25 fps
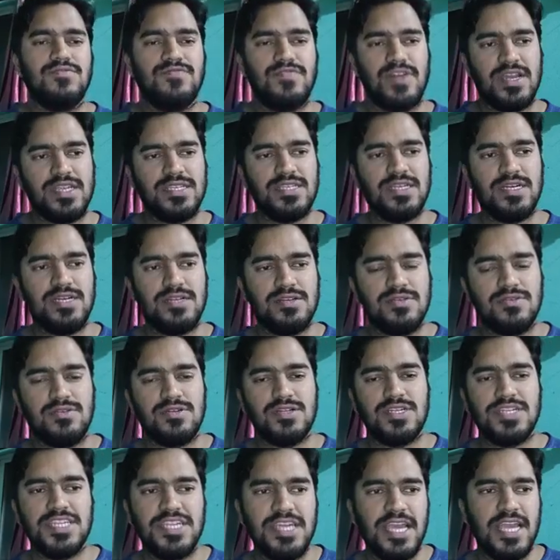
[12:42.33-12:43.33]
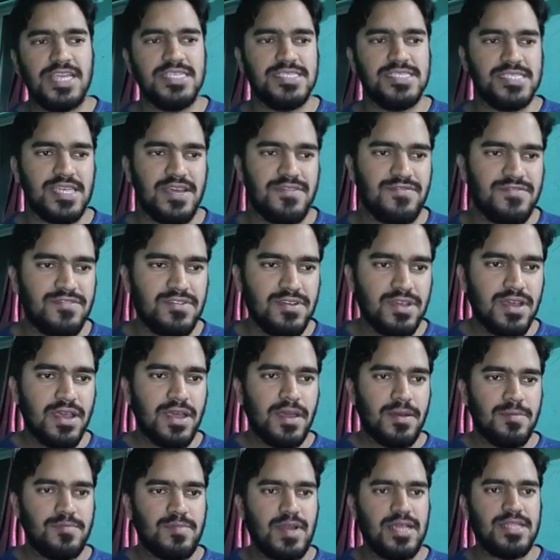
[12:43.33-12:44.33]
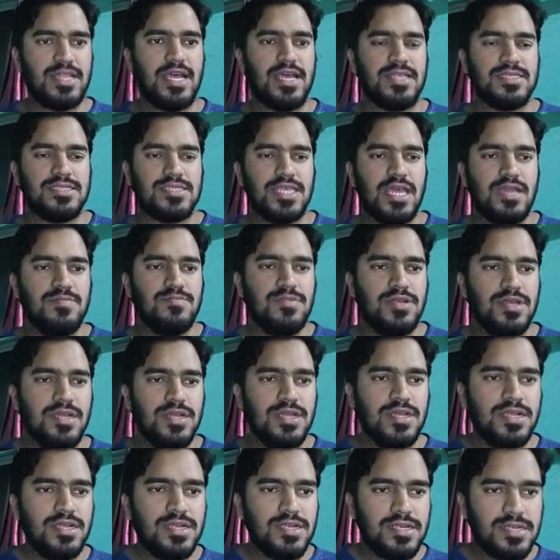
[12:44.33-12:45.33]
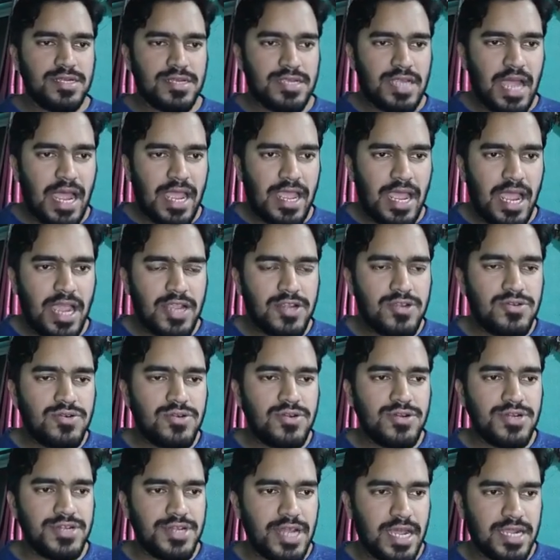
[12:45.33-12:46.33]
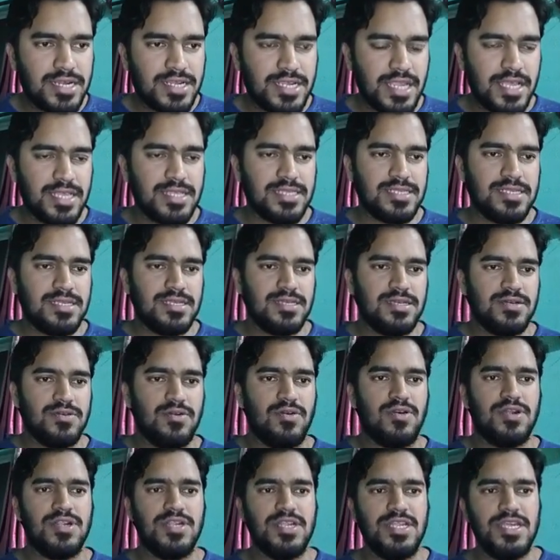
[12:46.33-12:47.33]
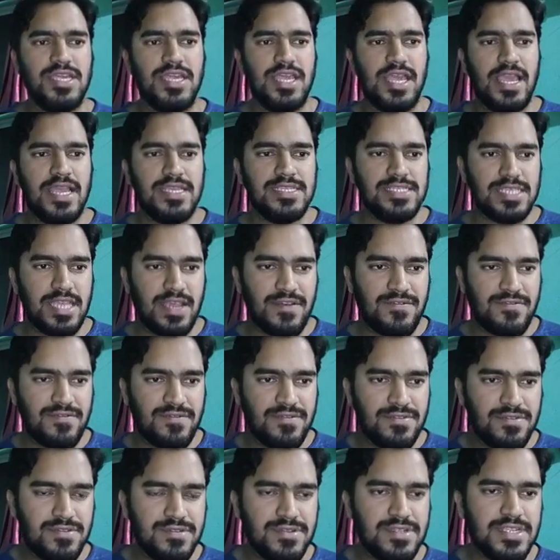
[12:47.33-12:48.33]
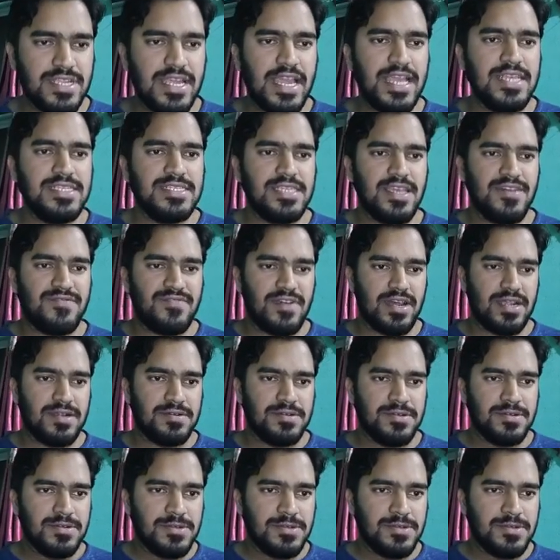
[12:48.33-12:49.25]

factor, or THF, by the enzyme dihydroreductase, or DHFR.